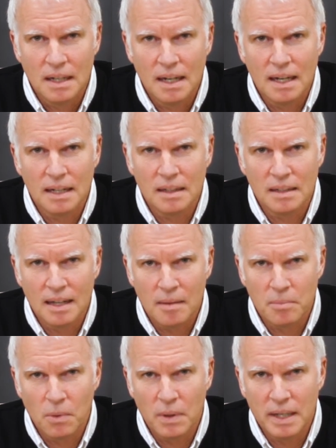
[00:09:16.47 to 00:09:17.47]
And
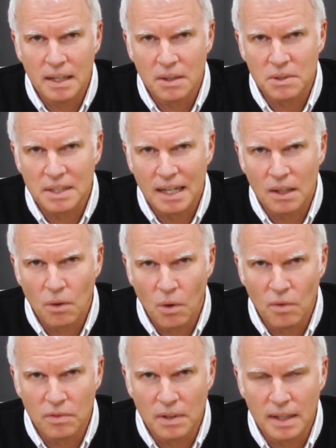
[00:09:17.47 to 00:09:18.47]
that boy hears that
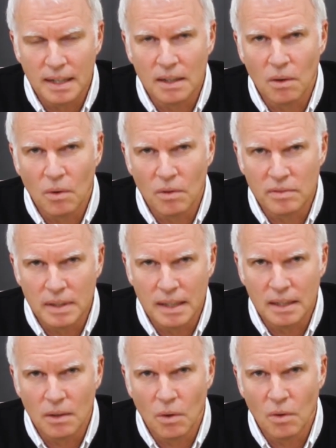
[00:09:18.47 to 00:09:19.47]
over and over
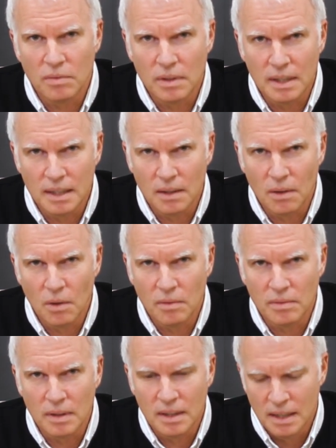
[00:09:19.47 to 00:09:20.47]
and over and
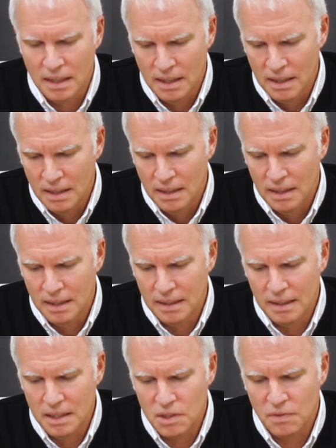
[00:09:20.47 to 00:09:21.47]
over.
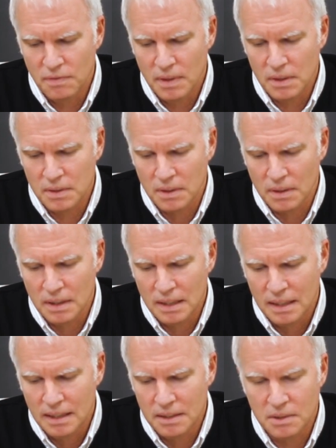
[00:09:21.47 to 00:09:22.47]
And his filter
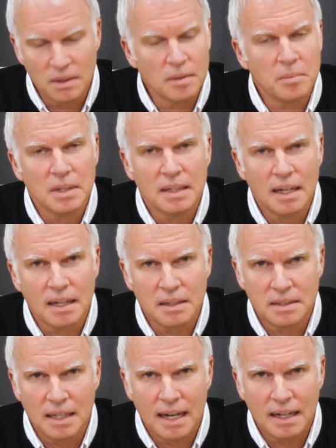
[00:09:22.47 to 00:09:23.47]
is going to be that
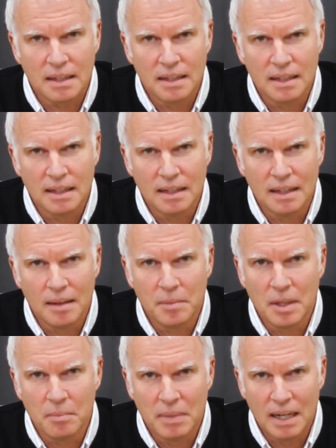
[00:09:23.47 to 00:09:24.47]
exact thing. I'm
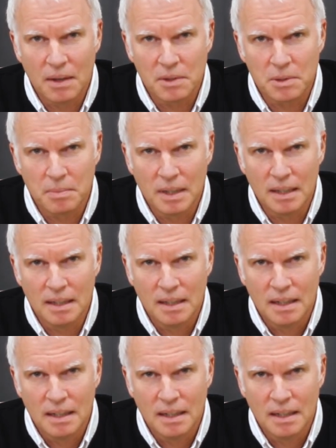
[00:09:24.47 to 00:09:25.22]
an embarrassment.